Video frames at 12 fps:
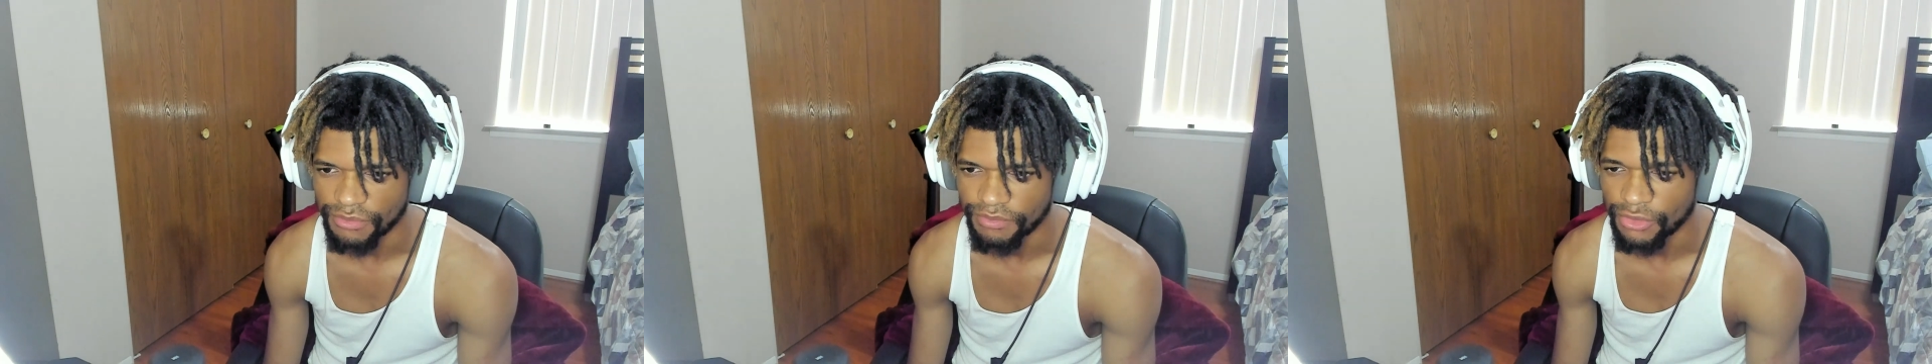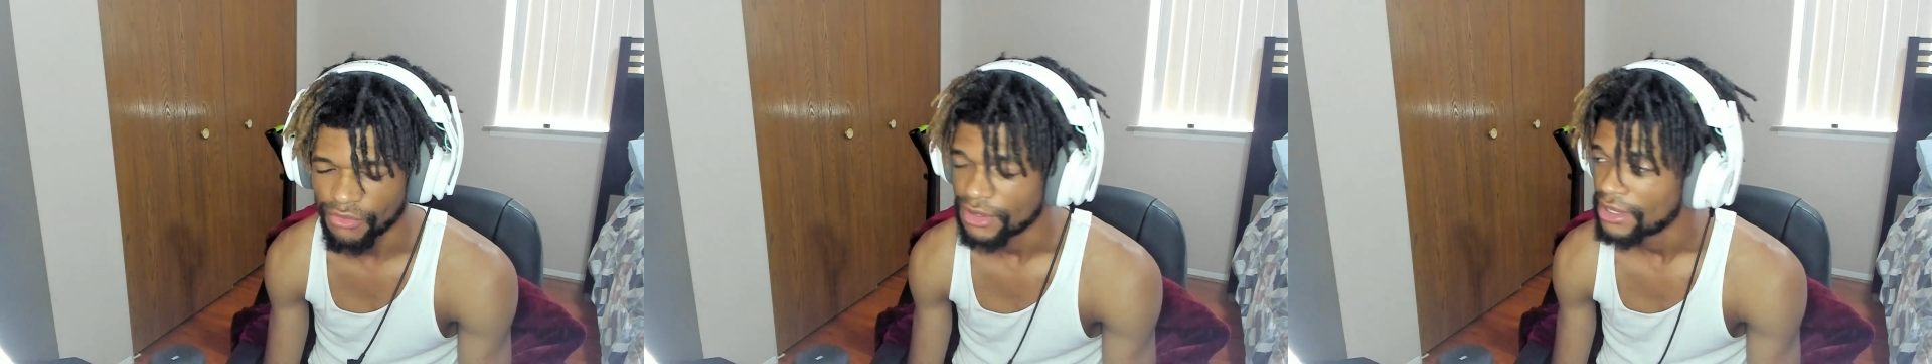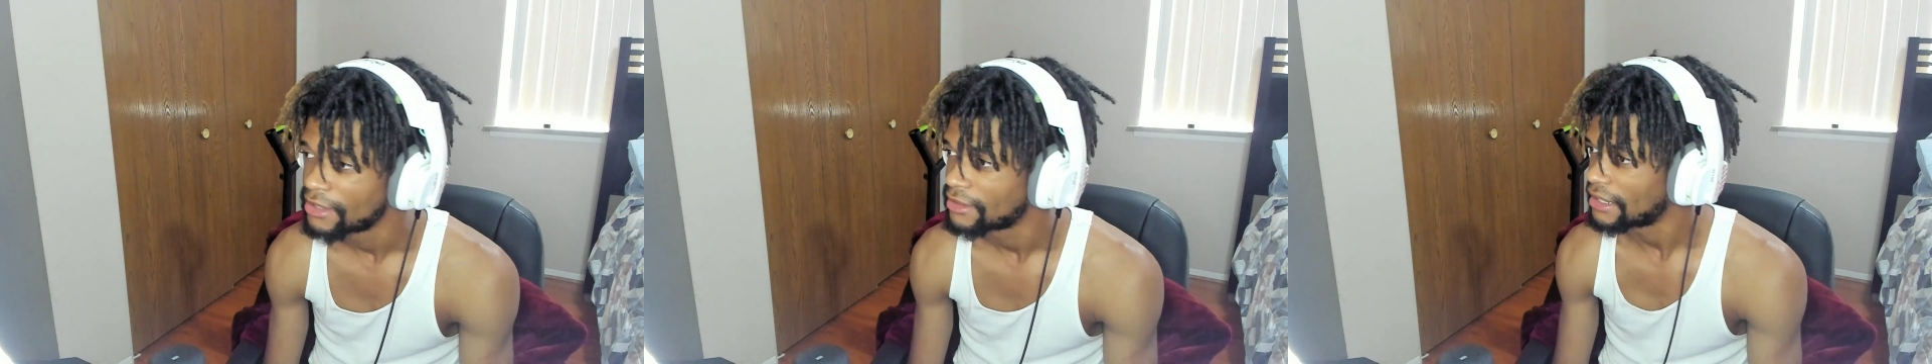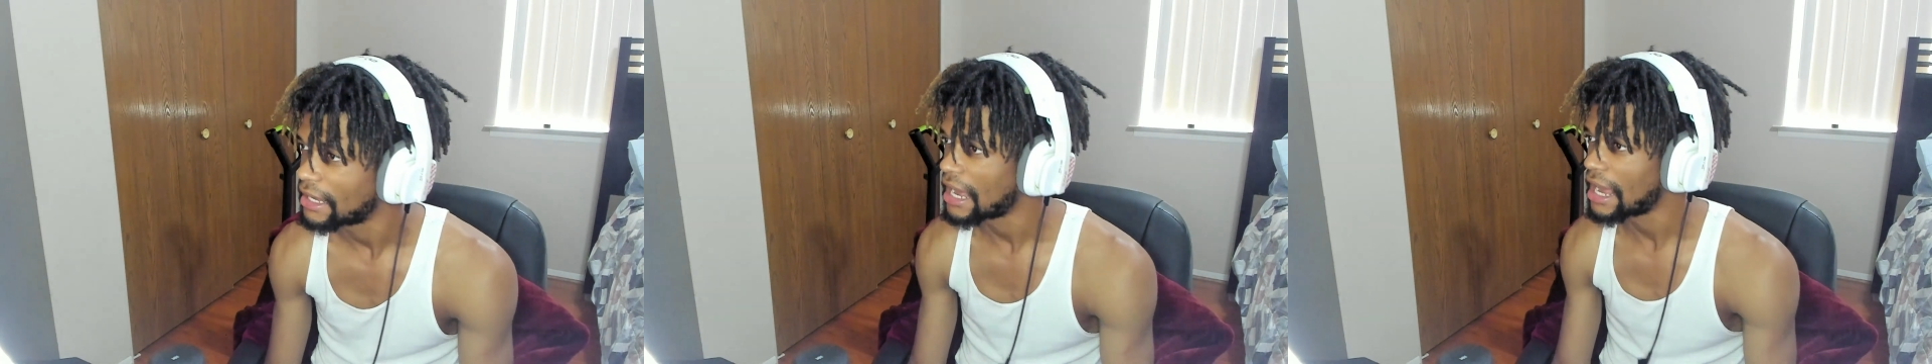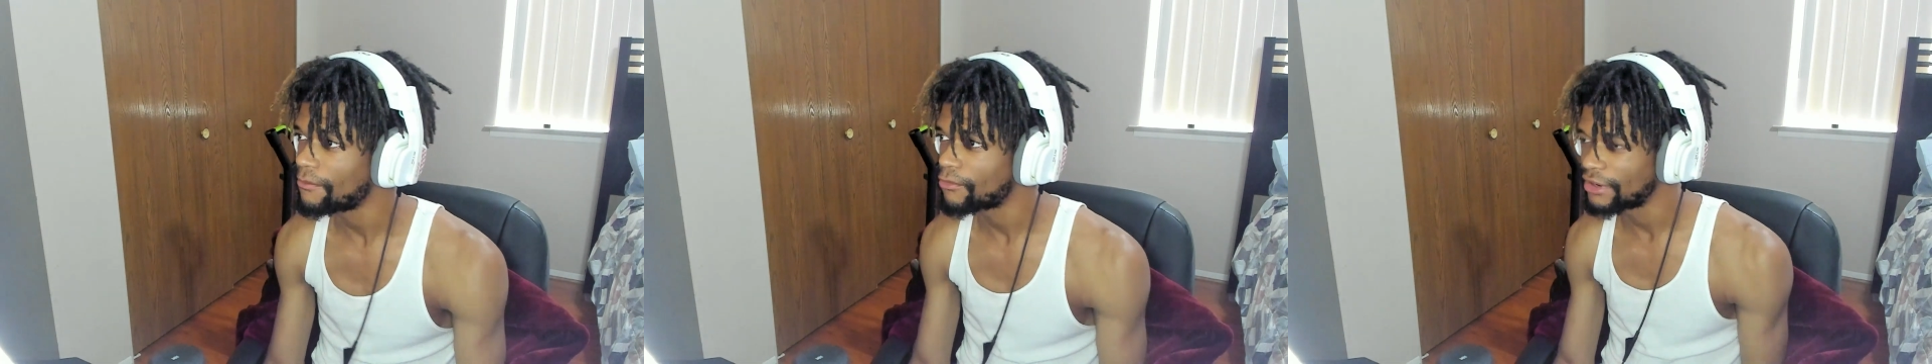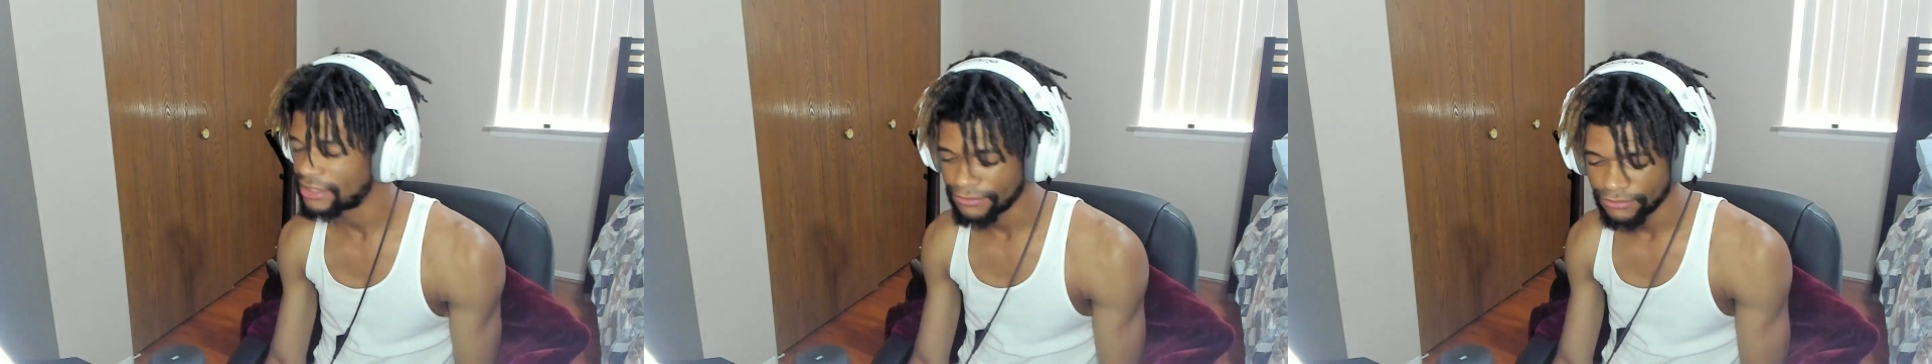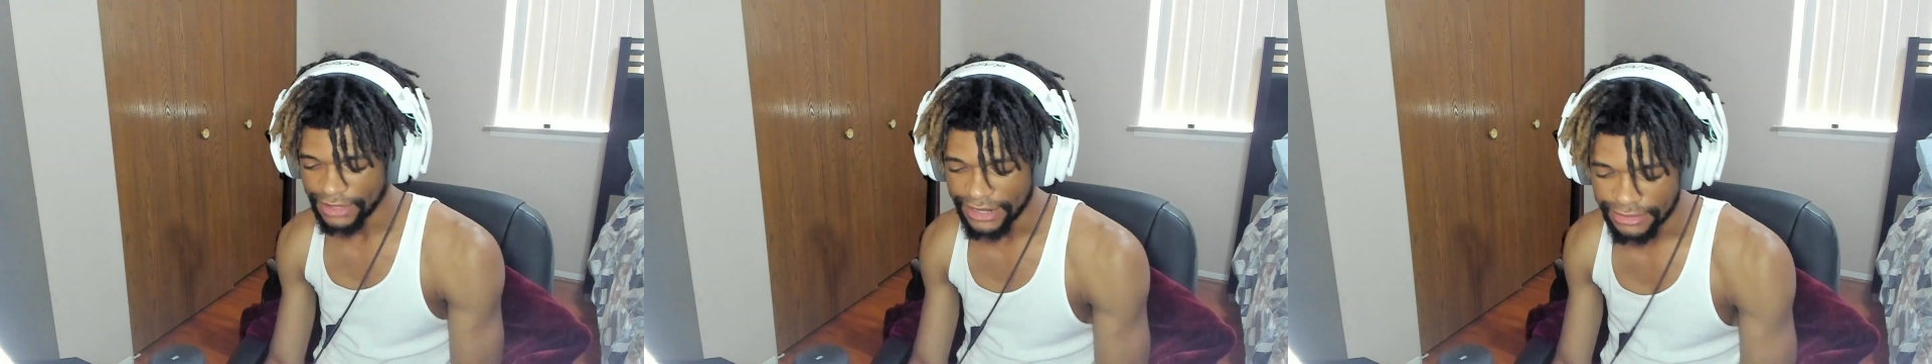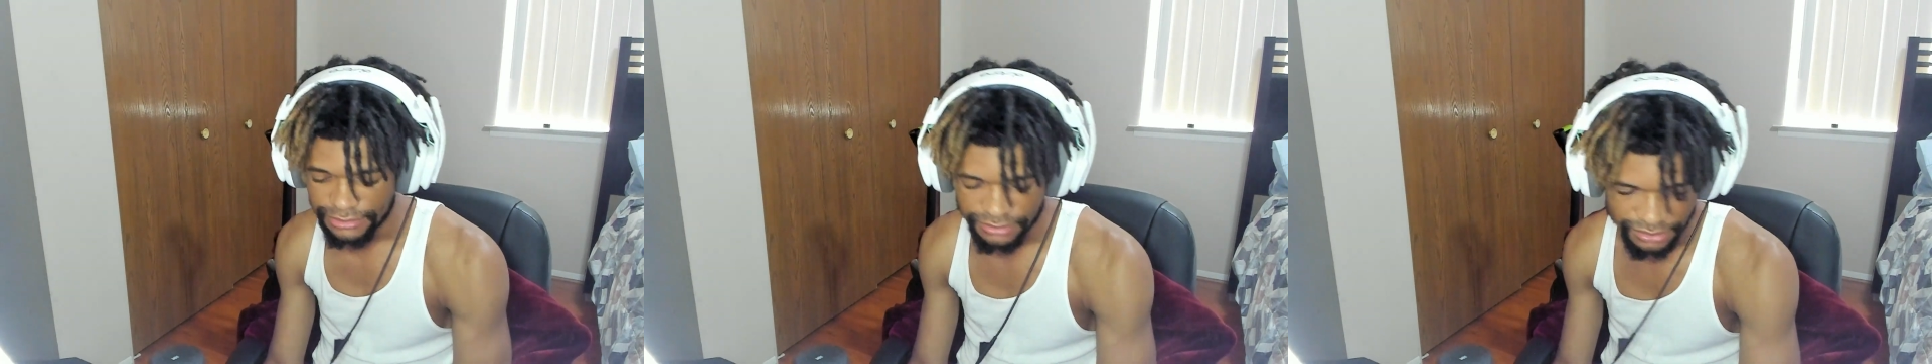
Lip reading: broke. I'm working like